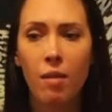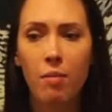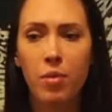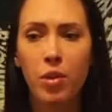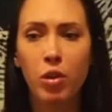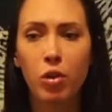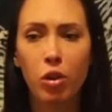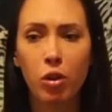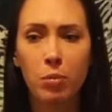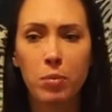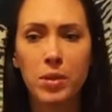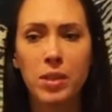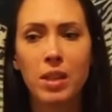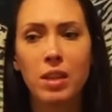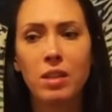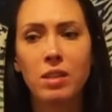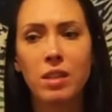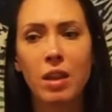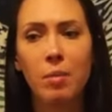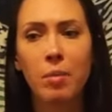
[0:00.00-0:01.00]
the group
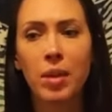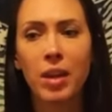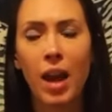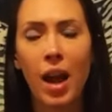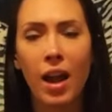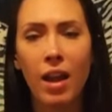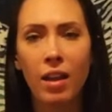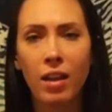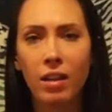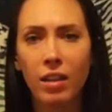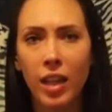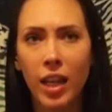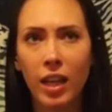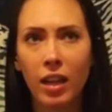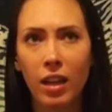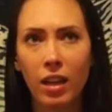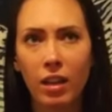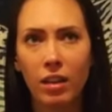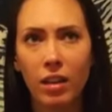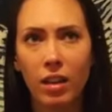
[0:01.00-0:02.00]
sits, I mean, I
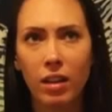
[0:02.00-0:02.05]
like